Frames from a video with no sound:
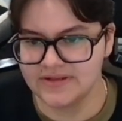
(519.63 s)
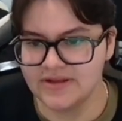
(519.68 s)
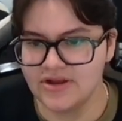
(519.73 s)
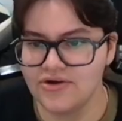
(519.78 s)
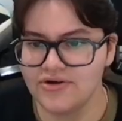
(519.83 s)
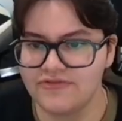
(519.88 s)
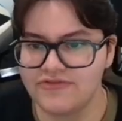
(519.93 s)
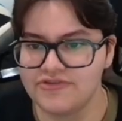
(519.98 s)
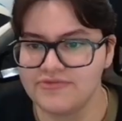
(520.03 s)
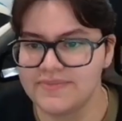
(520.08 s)

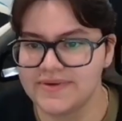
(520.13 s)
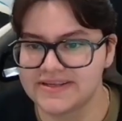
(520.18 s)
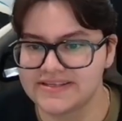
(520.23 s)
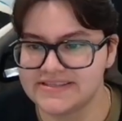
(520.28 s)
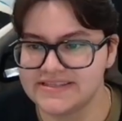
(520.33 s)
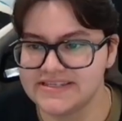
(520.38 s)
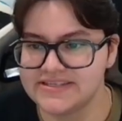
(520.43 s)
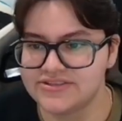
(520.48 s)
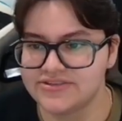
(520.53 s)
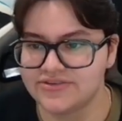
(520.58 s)
if you mix
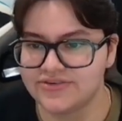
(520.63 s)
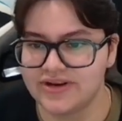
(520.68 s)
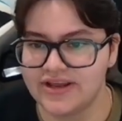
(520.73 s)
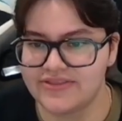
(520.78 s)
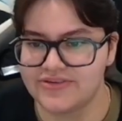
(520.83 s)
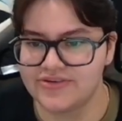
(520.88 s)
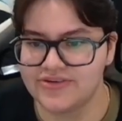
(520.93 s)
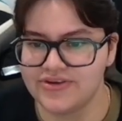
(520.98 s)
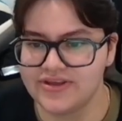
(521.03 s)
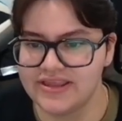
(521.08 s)
these two
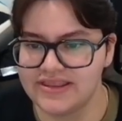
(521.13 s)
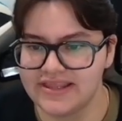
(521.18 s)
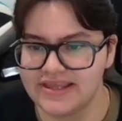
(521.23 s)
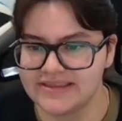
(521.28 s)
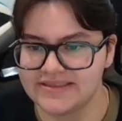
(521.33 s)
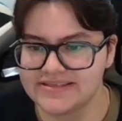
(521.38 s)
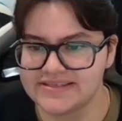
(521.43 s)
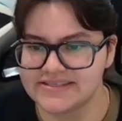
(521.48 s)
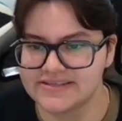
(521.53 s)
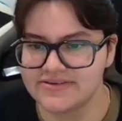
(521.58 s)
together, you get like
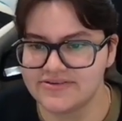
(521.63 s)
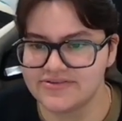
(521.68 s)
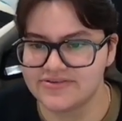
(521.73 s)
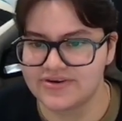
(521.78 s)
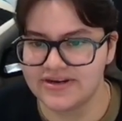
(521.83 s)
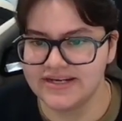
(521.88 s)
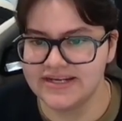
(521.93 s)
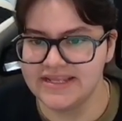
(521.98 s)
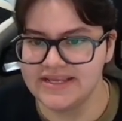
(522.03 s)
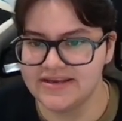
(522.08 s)
this other
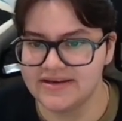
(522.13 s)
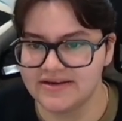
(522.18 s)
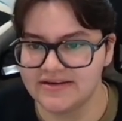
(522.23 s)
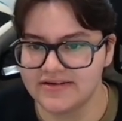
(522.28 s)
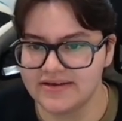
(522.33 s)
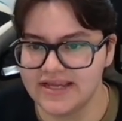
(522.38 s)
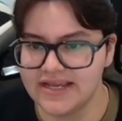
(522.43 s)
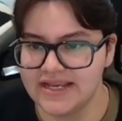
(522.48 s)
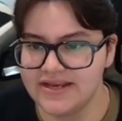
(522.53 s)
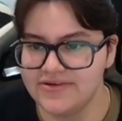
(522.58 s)
idea,
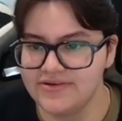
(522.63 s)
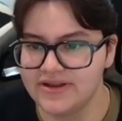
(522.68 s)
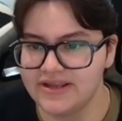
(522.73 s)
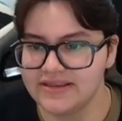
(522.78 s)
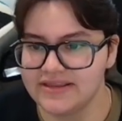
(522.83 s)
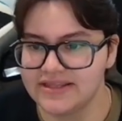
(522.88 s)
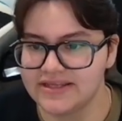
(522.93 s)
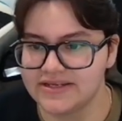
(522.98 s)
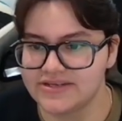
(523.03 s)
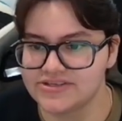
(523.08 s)
and you
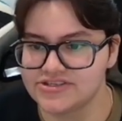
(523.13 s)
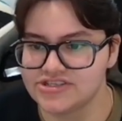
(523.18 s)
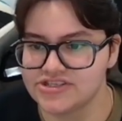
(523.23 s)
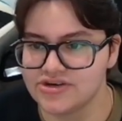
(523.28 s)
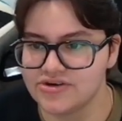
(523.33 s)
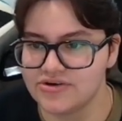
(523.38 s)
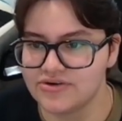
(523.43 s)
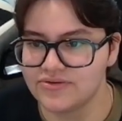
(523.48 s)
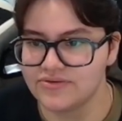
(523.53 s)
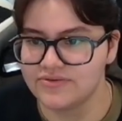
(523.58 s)
can like
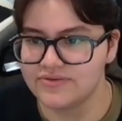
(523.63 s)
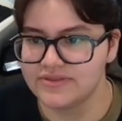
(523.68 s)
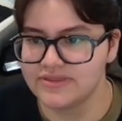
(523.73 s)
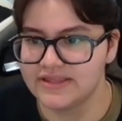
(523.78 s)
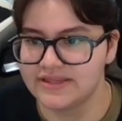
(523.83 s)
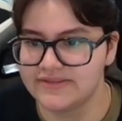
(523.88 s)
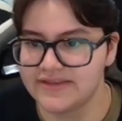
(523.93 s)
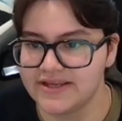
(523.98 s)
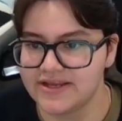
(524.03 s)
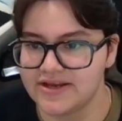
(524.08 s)
show
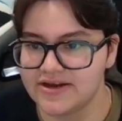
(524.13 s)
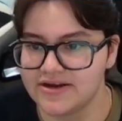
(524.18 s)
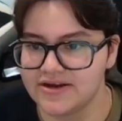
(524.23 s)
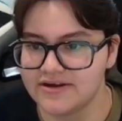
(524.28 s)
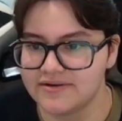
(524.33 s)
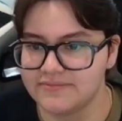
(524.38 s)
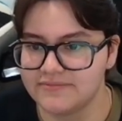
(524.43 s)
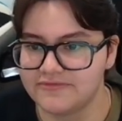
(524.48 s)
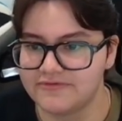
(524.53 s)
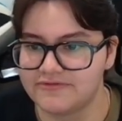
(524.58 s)
that they
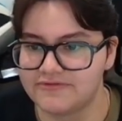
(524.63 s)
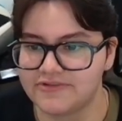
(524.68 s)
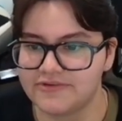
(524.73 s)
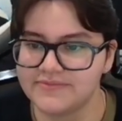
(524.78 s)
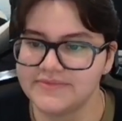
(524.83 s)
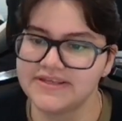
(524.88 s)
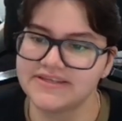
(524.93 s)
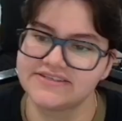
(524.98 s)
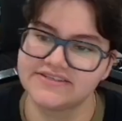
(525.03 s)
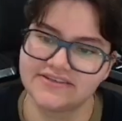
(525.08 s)
come from
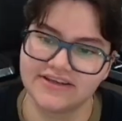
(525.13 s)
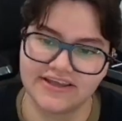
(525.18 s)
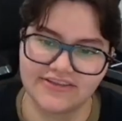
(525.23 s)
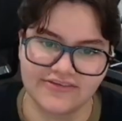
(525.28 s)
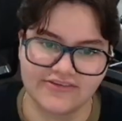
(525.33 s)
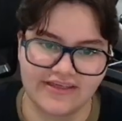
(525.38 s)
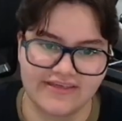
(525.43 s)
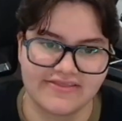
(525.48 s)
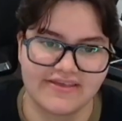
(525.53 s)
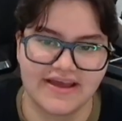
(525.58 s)
this together
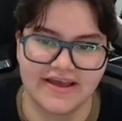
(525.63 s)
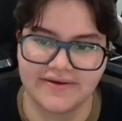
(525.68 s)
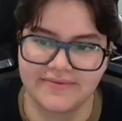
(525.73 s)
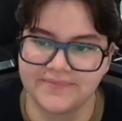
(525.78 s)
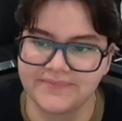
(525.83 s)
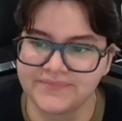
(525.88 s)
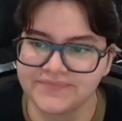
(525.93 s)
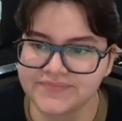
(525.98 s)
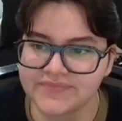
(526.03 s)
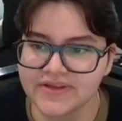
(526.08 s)
like that.
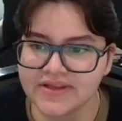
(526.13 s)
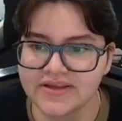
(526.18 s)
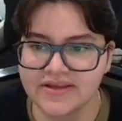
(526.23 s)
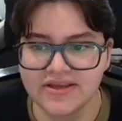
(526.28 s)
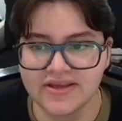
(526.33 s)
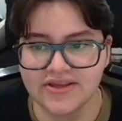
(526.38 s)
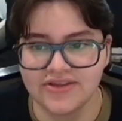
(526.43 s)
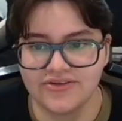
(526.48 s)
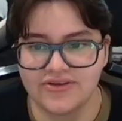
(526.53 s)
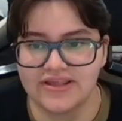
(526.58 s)

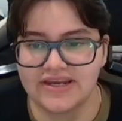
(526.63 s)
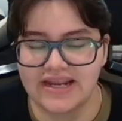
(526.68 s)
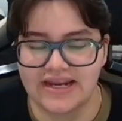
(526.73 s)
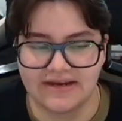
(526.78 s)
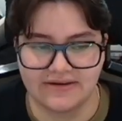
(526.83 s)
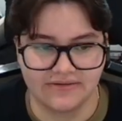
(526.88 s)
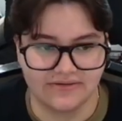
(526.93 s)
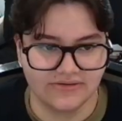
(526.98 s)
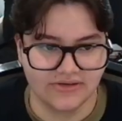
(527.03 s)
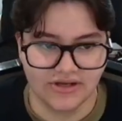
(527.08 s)
You can add
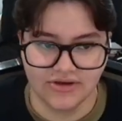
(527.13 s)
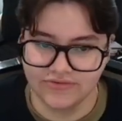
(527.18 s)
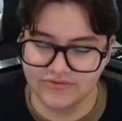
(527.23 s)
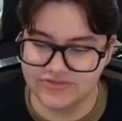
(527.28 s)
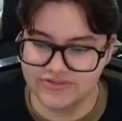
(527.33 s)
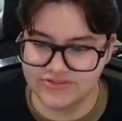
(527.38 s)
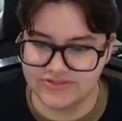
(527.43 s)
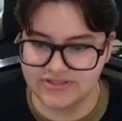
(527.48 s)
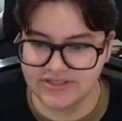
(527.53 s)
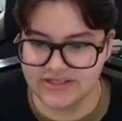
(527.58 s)

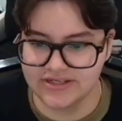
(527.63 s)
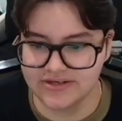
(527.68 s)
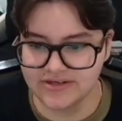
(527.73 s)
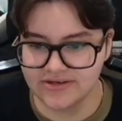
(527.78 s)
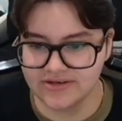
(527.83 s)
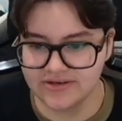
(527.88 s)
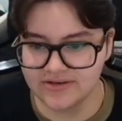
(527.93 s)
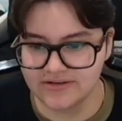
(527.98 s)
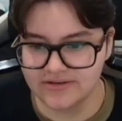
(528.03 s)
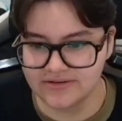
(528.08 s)
notes
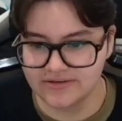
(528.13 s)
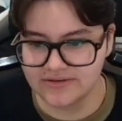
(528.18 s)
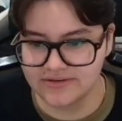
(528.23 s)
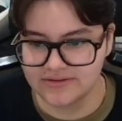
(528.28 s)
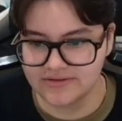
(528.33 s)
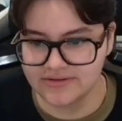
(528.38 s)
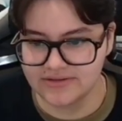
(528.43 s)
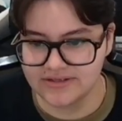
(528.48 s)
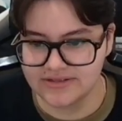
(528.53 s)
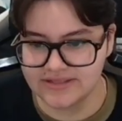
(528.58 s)
here.
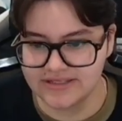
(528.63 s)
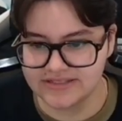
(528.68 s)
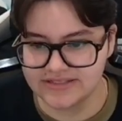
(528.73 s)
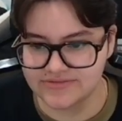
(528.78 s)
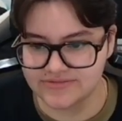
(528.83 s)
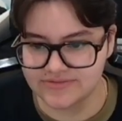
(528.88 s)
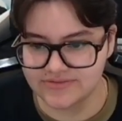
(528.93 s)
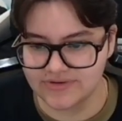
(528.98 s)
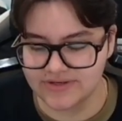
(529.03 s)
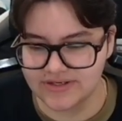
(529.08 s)
I think it's
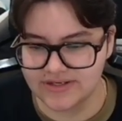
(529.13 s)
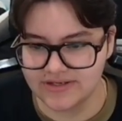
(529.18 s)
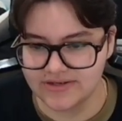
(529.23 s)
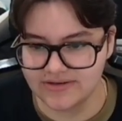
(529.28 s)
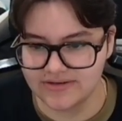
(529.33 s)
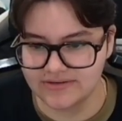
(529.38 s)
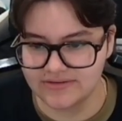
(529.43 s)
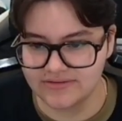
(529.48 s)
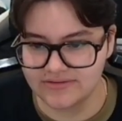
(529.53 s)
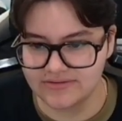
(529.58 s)
right here.
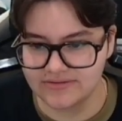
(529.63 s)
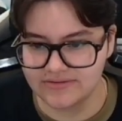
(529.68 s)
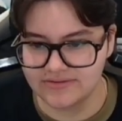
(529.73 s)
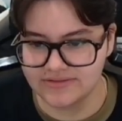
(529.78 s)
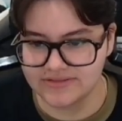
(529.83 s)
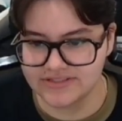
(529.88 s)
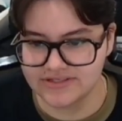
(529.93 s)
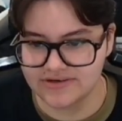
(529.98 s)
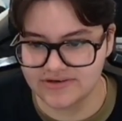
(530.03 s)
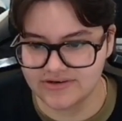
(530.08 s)

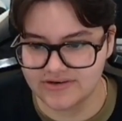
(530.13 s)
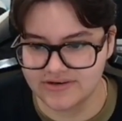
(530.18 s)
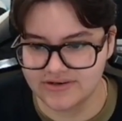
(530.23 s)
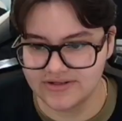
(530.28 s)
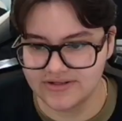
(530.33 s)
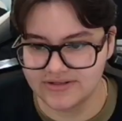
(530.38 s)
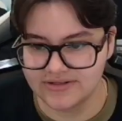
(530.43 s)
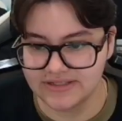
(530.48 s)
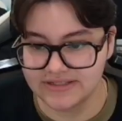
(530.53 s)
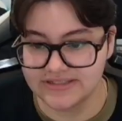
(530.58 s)
It's a
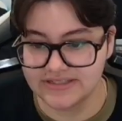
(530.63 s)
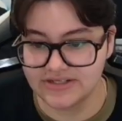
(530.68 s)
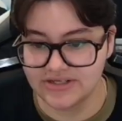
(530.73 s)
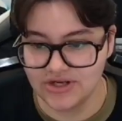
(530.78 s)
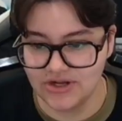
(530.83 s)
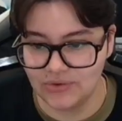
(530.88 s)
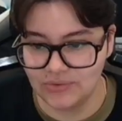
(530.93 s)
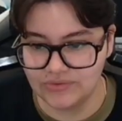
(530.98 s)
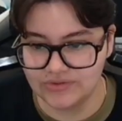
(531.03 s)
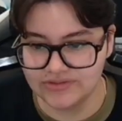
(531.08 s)
card. That's a
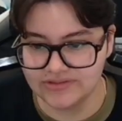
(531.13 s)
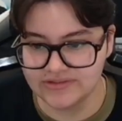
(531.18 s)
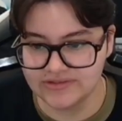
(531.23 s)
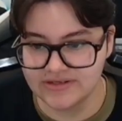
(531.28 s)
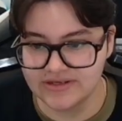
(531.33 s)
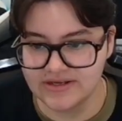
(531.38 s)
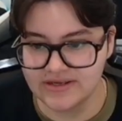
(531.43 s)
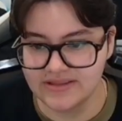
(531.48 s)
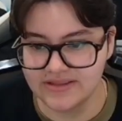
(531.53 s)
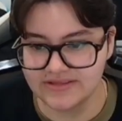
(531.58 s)
note.
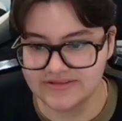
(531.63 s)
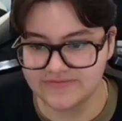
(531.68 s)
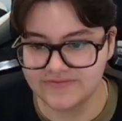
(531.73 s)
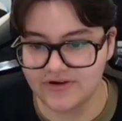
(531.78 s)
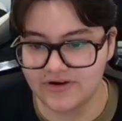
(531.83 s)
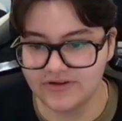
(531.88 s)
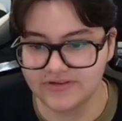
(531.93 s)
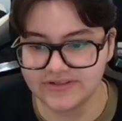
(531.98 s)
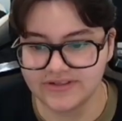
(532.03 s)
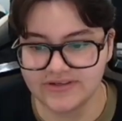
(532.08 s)
That's
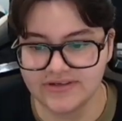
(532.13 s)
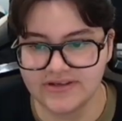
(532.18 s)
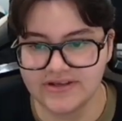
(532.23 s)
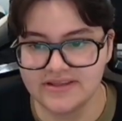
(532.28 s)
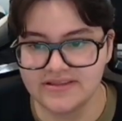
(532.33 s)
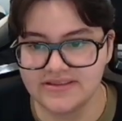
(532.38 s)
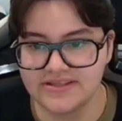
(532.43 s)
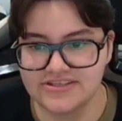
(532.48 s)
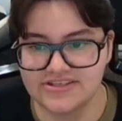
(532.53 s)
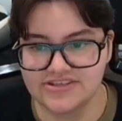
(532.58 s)
vault.
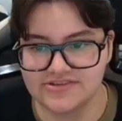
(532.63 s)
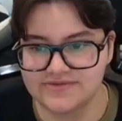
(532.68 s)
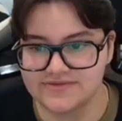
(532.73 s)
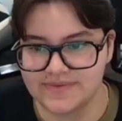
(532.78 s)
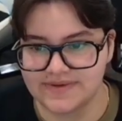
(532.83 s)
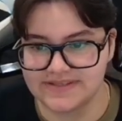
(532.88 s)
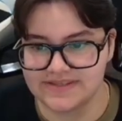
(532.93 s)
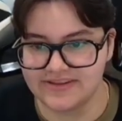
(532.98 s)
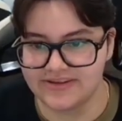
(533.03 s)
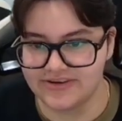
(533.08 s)
This just
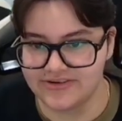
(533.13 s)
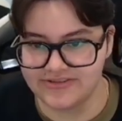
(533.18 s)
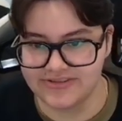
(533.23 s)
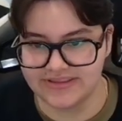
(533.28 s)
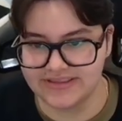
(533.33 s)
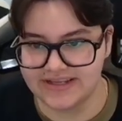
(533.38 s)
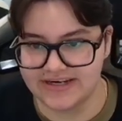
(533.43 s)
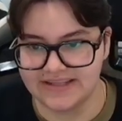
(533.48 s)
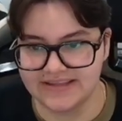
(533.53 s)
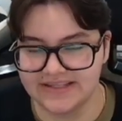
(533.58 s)
makes a little thing
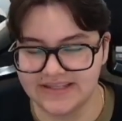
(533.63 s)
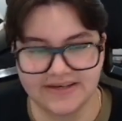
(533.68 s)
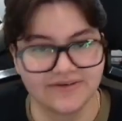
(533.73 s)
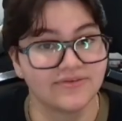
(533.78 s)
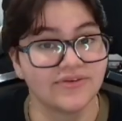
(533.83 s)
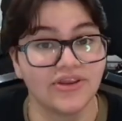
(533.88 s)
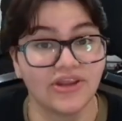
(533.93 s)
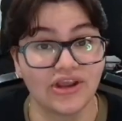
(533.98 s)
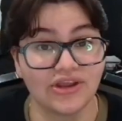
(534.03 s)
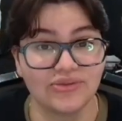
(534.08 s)
that I did.
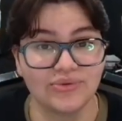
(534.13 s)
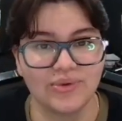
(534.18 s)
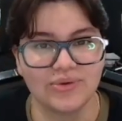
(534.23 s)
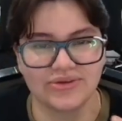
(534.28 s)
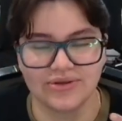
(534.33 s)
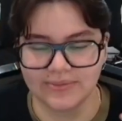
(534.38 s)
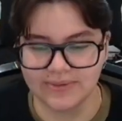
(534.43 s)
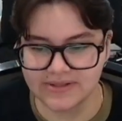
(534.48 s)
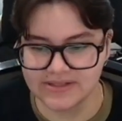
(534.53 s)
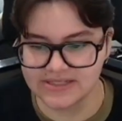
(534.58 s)
You can do a
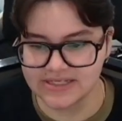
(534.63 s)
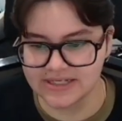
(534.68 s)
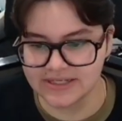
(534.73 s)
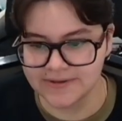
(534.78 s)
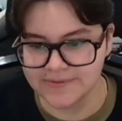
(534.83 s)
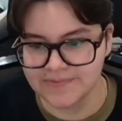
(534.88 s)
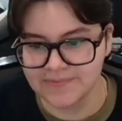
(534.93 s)
double click.